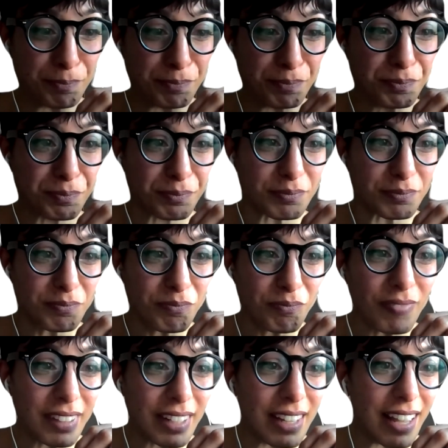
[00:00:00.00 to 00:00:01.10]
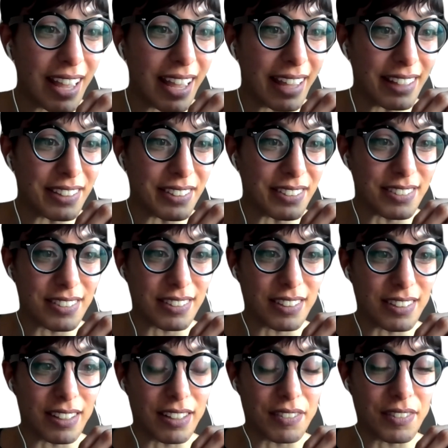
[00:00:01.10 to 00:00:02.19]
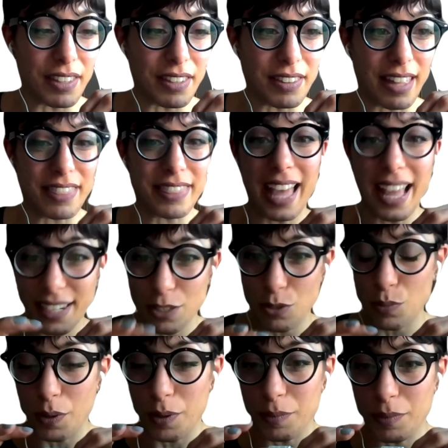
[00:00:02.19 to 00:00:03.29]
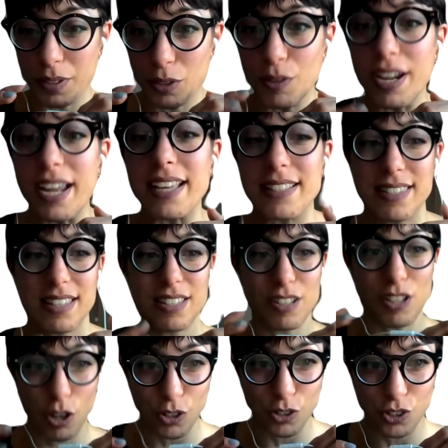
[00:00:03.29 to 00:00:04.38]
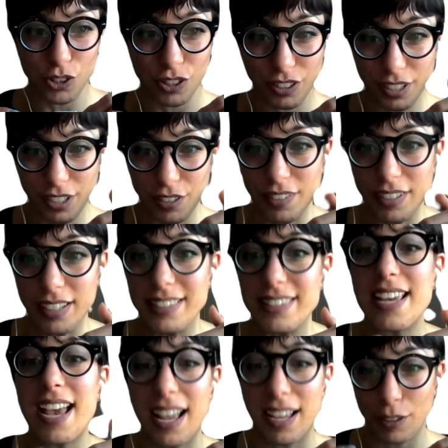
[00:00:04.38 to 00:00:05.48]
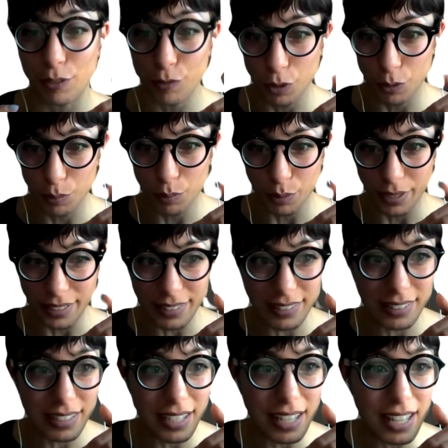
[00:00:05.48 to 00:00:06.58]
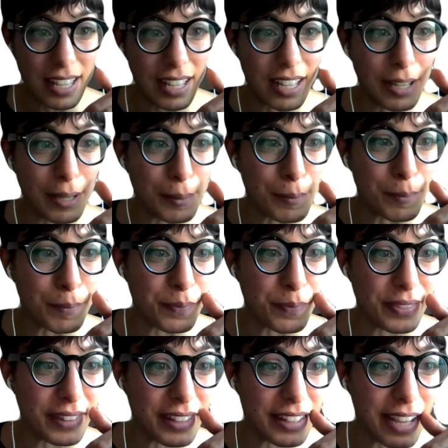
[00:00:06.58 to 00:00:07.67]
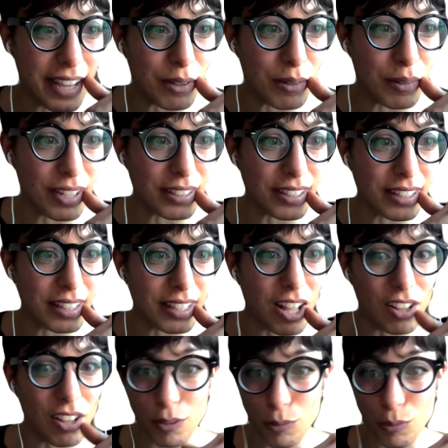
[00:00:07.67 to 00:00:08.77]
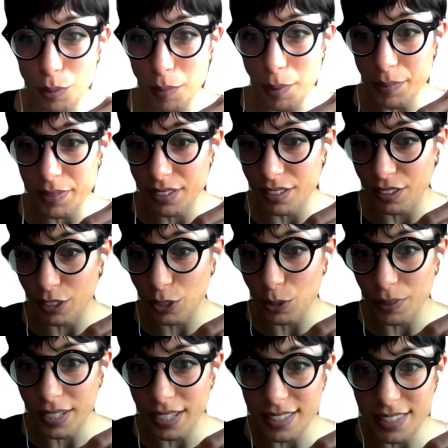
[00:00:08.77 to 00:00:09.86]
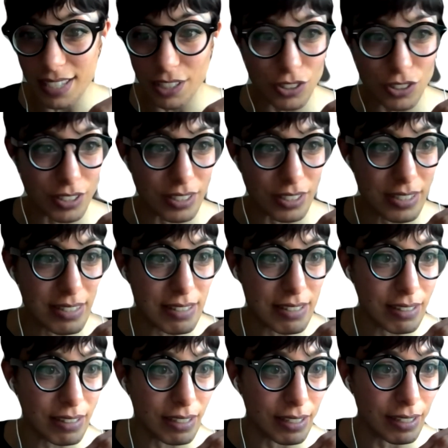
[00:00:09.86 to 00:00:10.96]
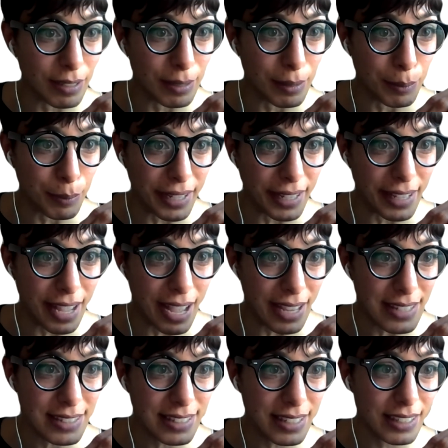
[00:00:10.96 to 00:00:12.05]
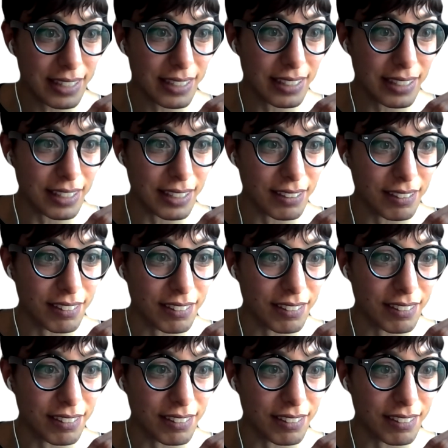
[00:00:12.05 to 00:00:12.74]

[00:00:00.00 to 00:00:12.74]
Um, and that is what creates this larger kind of attack footprint. Now, I'll warm up the Q&A sessions by asking